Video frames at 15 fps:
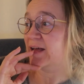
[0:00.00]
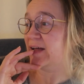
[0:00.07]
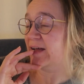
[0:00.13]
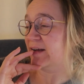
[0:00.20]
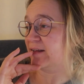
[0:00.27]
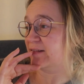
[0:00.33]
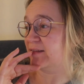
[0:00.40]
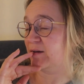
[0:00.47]

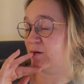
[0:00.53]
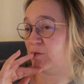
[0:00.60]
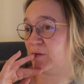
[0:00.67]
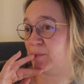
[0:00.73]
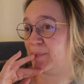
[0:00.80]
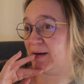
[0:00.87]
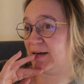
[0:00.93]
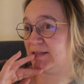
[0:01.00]
And I think over
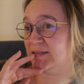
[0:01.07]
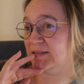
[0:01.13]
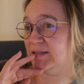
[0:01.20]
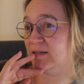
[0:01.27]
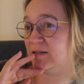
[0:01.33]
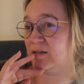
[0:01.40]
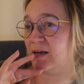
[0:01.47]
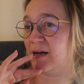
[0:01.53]
the past
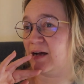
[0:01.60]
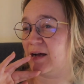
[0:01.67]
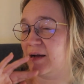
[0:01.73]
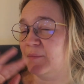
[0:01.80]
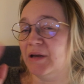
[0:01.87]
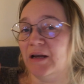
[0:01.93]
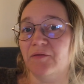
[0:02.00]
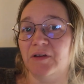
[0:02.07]
year, I mean,